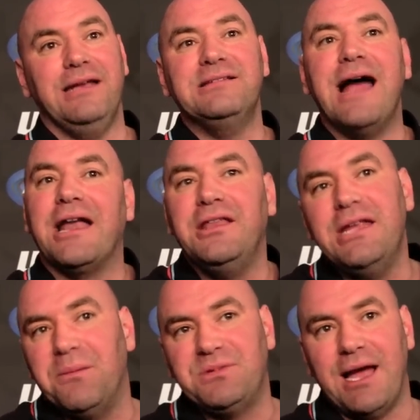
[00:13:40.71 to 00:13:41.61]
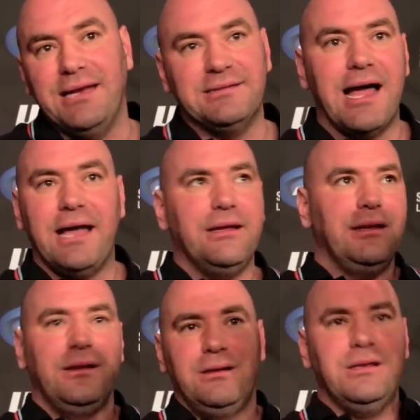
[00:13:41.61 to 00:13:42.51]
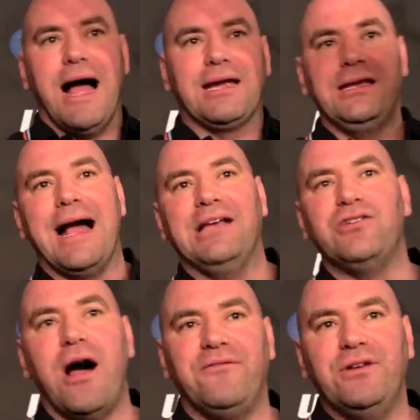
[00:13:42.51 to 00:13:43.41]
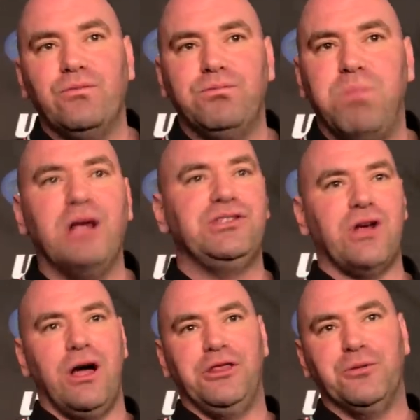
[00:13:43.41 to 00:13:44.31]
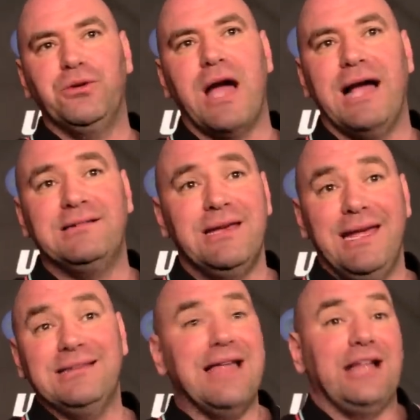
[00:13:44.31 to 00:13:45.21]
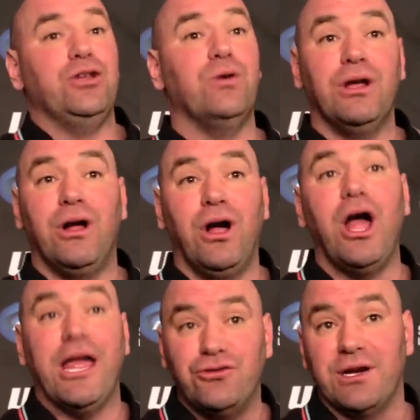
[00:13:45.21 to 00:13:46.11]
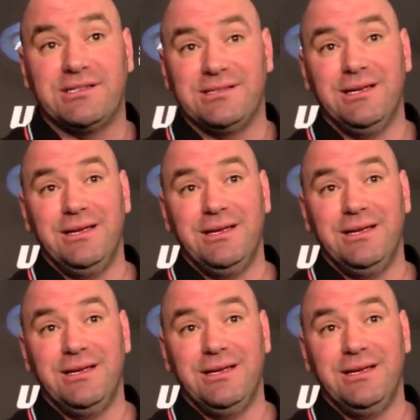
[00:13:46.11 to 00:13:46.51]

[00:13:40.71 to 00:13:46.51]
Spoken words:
He's not on the upside. He's not knocking guys off and buzzsawing through guys. He's not doing a Hendricks.